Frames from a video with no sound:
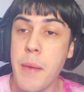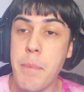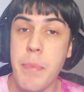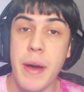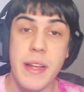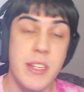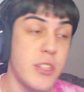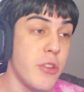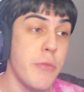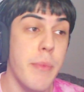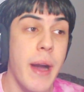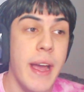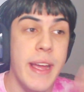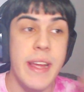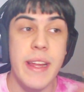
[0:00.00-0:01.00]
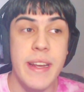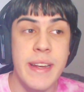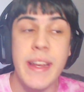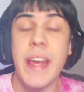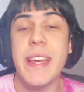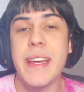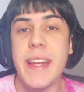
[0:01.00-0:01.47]
But to my
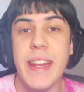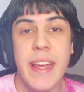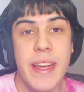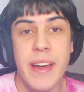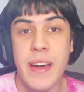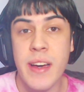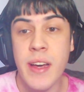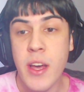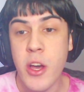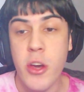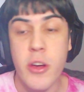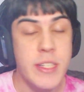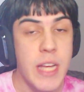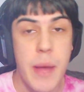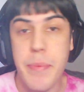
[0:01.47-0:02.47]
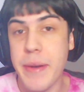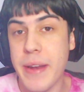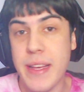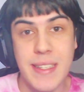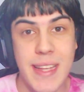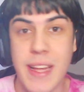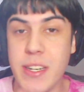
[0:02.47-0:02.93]
naked ear, her
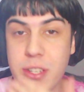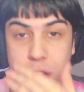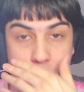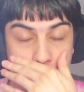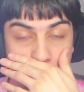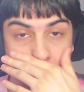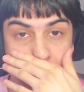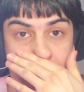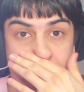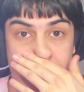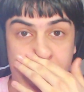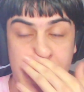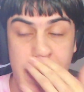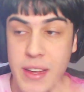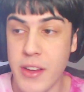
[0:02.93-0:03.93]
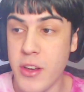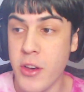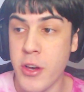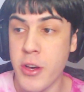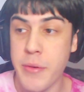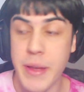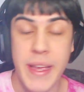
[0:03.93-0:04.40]
Japanese and her, uh,
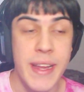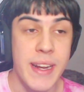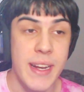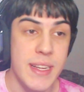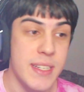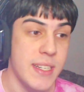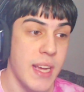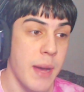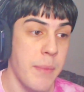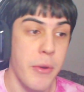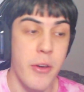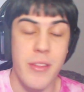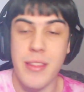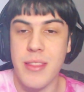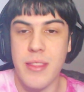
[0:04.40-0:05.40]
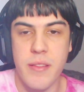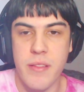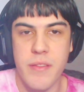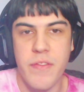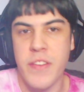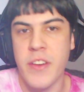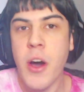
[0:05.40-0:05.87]
her English are both
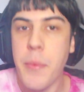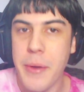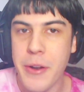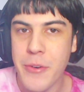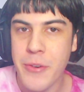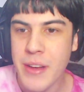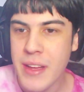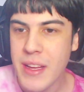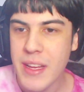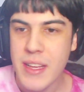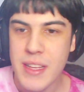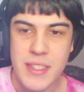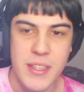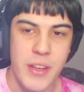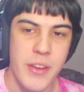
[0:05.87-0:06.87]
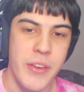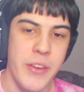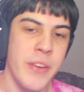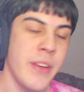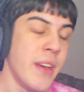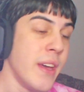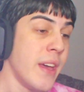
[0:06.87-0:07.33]
phenomenal.
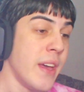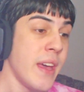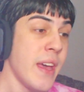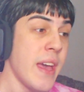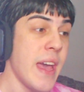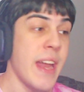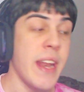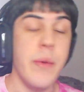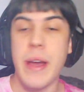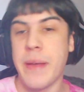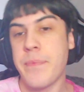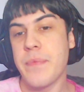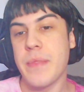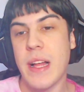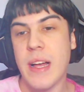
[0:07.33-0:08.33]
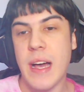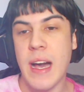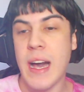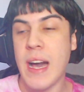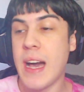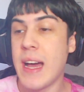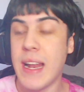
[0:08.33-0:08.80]
So, anyway,
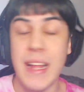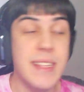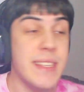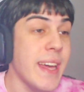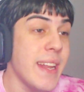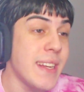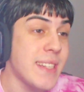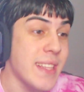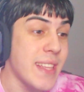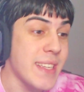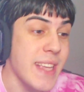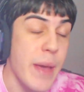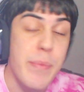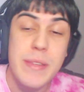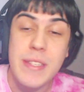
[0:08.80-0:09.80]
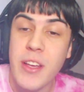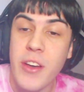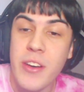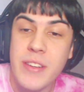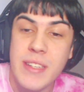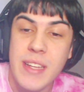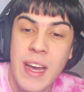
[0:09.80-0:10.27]
uh, let's get into this
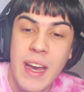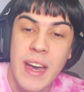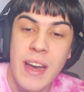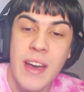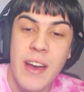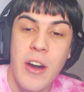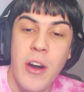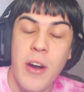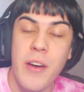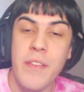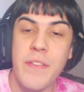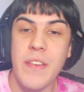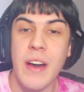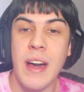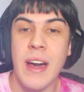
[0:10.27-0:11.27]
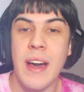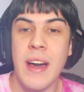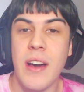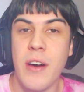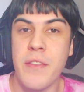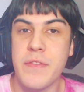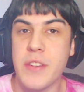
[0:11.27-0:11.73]
episode uh, of,
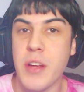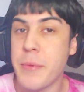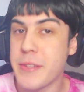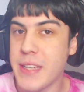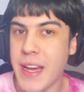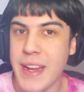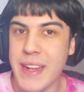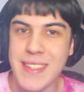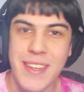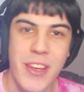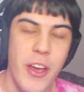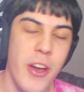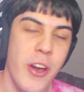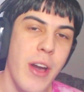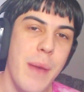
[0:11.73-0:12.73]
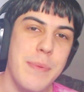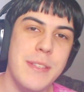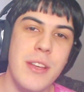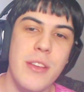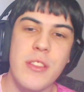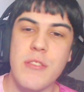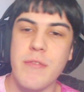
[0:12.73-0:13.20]
uh, of Tomo-chan is a Girl,
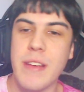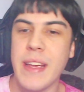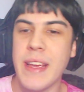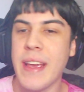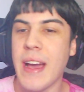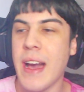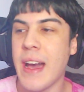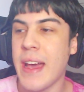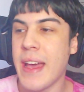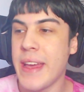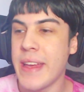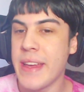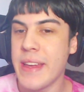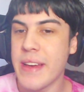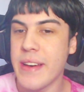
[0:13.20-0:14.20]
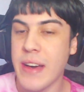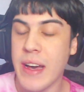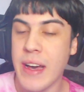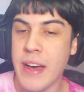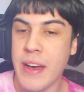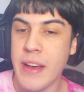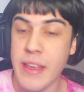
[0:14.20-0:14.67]
episode three. I,
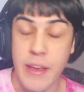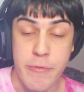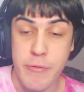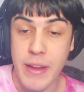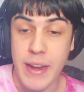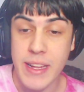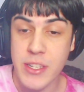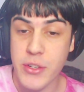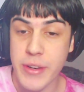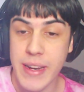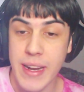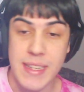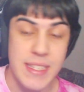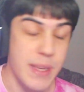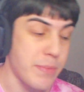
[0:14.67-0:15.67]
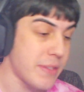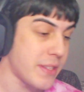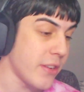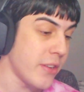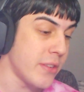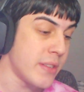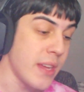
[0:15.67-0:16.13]
uh, yeah, really enjoyed last
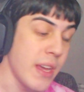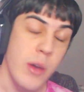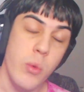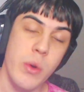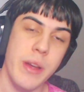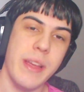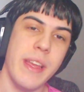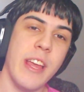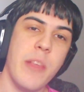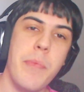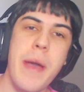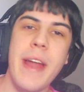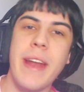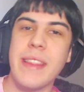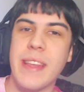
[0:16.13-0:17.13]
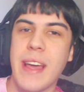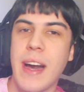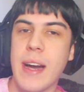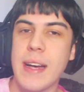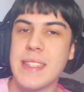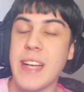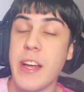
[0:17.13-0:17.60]
episode. We're expanding the
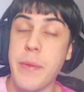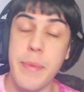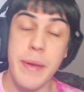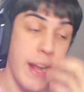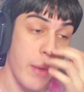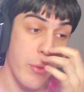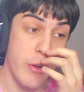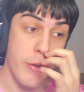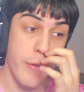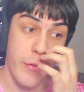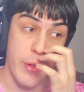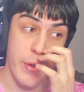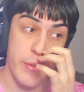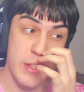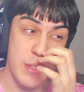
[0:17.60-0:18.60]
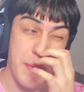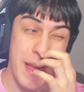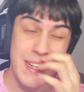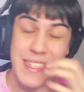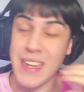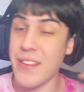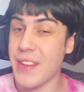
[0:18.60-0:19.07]
cast out a bit. I wonder if we're going to
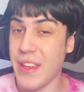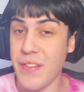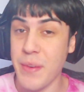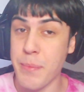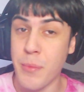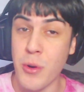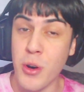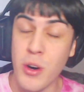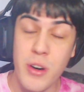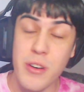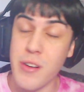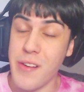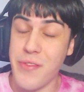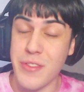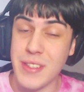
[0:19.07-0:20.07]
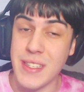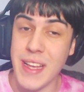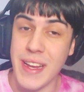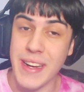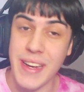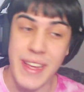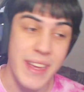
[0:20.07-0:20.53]
expand it out even more or if we're
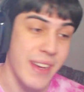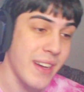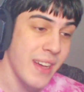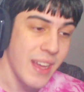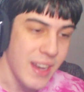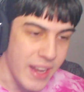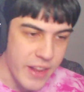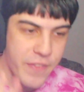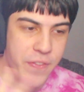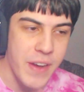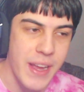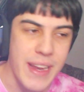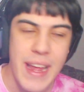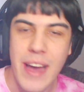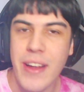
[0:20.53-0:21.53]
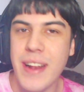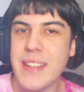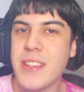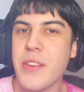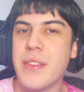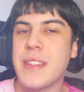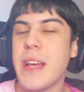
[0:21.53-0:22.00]
staying here. Let's find out.
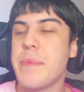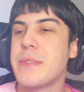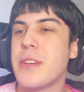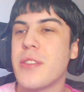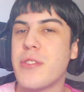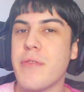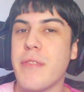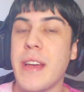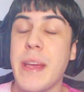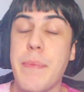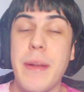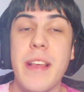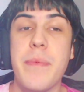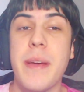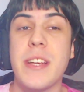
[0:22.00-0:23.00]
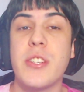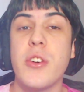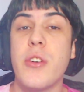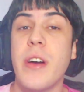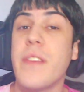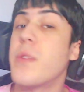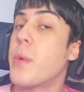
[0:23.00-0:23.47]
Let's go into episode three. Please make
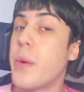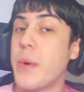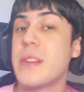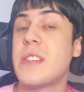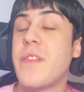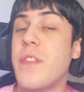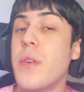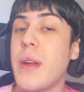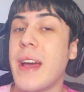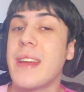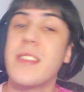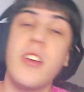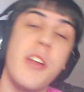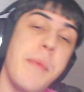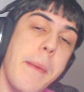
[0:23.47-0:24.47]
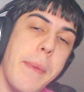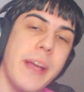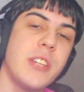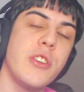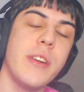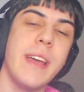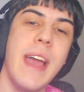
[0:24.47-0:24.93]
sure if you want to watch the full length, go to my
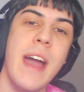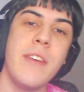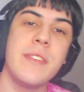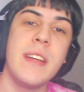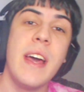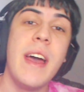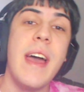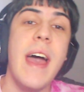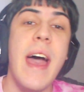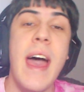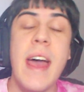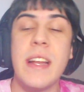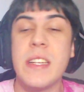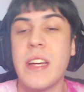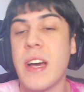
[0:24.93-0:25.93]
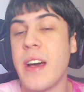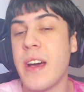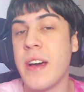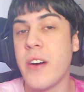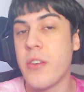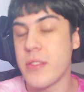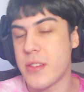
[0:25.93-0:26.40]
Patreon account and
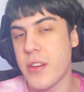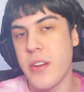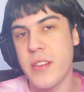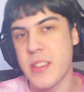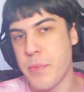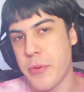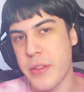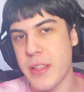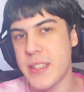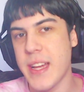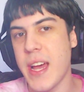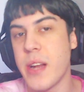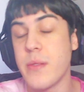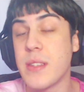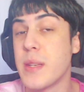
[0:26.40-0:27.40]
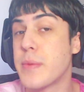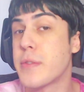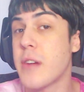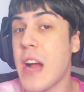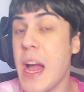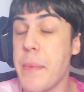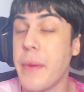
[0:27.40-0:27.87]
uh, also support the channel.
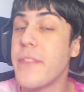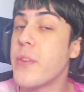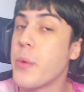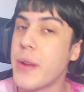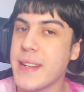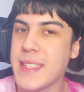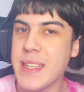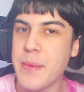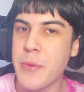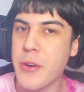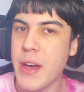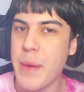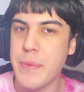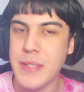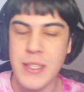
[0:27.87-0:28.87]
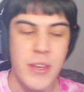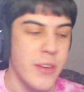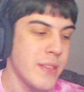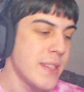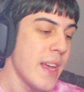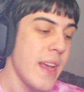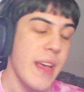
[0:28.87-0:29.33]
Subscribe if you want to see more
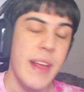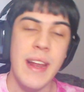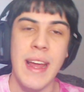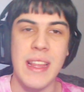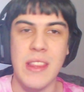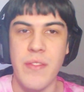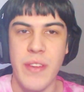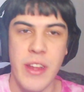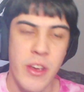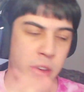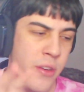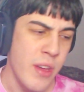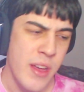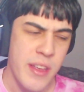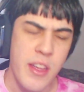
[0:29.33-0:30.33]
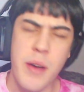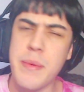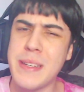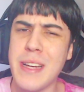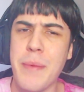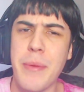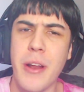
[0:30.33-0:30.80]
episodes. Like the video.
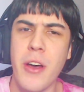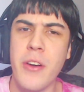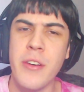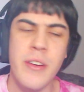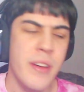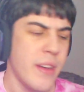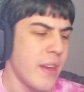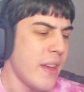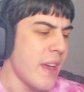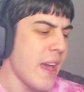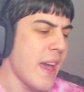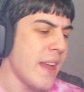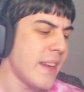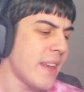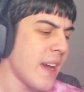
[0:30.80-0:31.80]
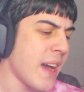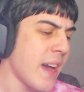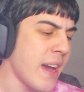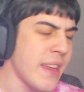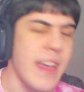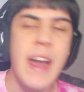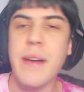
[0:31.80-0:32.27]
Comment down below. And
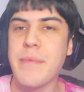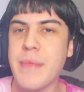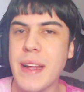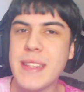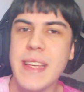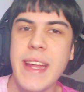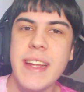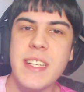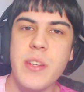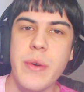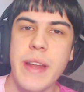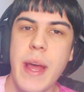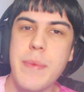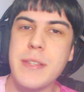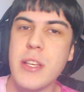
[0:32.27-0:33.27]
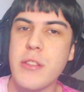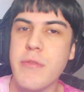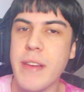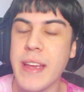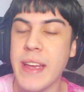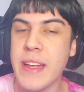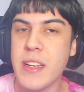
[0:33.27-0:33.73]
uh, yeah, let's get into it. Episode
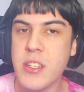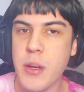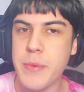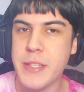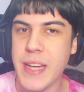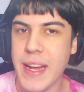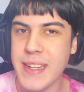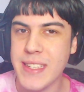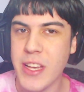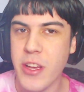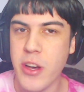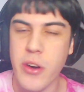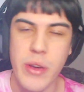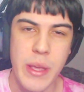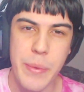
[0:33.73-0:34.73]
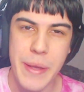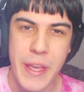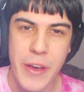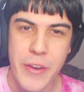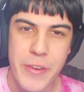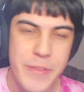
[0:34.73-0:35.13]
three, Tomo-chan is a Girl. Here we go.